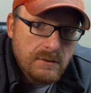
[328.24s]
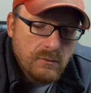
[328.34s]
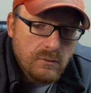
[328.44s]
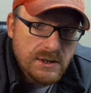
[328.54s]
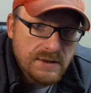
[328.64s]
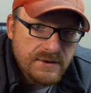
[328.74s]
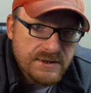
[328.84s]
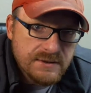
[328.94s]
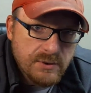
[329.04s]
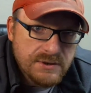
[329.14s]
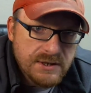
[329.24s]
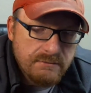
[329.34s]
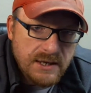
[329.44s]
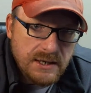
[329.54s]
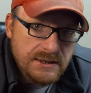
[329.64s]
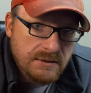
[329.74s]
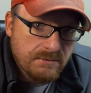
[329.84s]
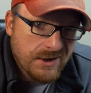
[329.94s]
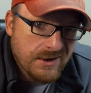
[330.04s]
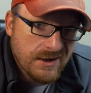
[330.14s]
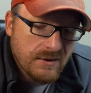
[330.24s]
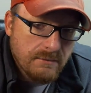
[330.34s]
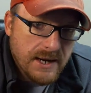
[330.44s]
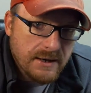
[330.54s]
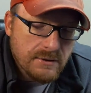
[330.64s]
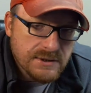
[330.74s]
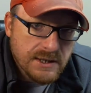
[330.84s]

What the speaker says: what difference does protein make as compared to the other macros?